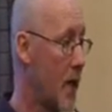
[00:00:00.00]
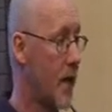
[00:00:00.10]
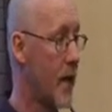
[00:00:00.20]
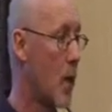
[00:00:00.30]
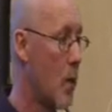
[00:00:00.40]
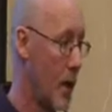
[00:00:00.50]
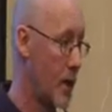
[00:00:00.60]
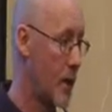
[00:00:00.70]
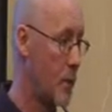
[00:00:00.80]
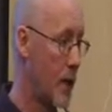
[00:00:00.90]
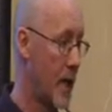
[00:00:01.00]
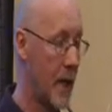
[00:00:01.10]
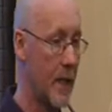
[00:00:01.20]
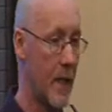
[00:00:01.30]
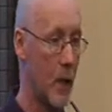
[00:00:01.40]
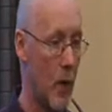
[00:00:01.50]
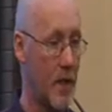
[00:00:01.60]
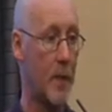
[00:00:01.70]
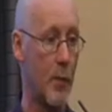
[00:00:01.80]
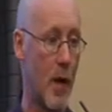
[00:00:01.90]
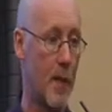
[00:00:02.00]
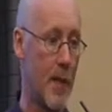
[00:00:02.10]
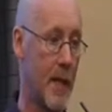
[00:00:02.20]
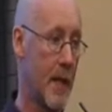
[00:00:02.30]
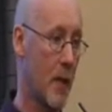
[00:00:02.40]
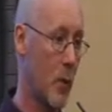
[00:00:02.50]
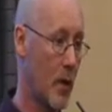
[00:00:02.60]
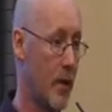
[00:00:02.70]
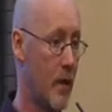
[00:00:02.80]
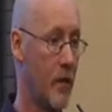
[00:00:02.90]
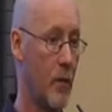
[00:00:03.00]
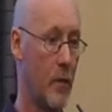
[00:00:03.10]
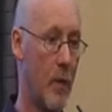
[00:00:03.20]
I think I wanted the money, and I think I wanted the property, and I think I wanted this.